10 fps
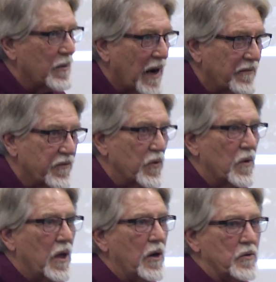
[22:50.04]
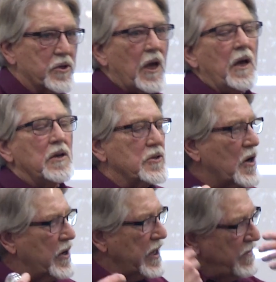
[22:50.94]
about fruit loads.
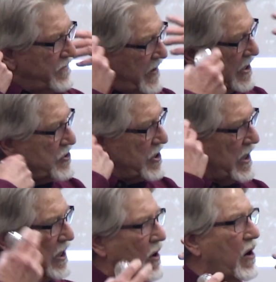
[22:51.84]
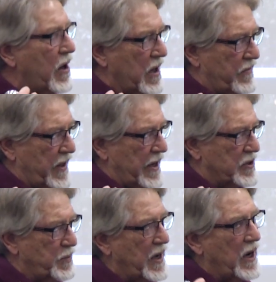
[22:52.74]
Start envisioning all of
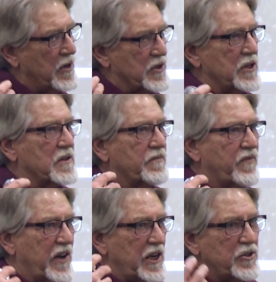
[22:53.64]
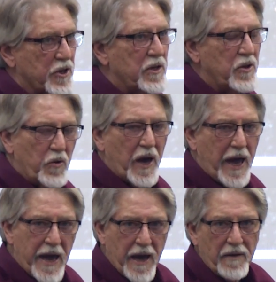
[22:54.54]
this because this vision you
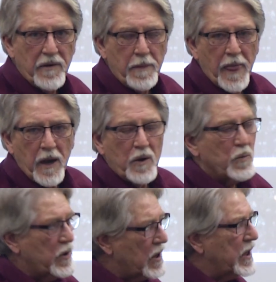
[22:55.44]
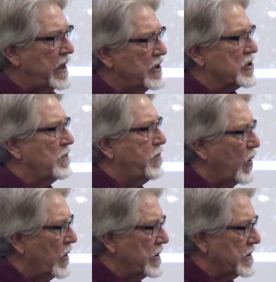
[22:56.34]
have really is
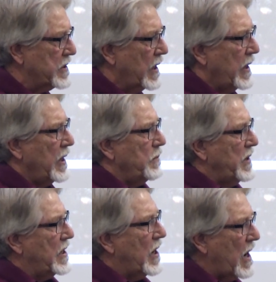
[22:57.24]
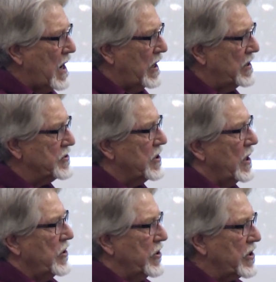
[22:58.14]
important because
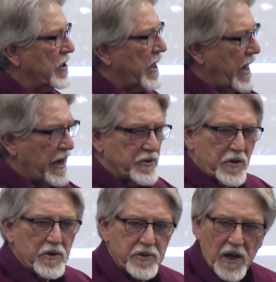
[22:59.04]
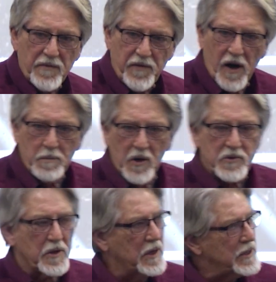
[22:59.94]
you're going to ask yourself
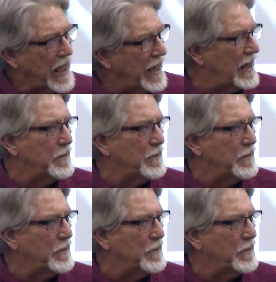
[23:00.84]
almost on a daily